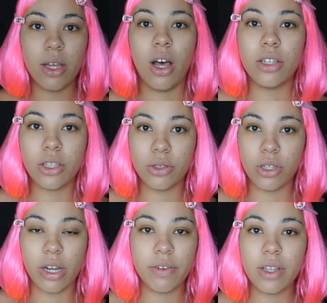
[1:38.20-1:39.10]
Also,
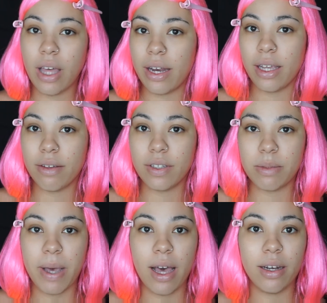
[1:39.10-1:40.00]
sorry for the lighting if it's
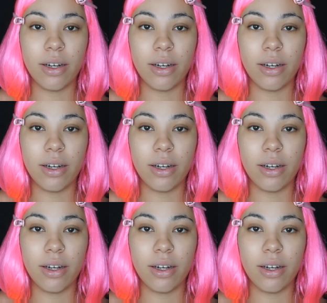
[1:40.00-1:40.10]
bad,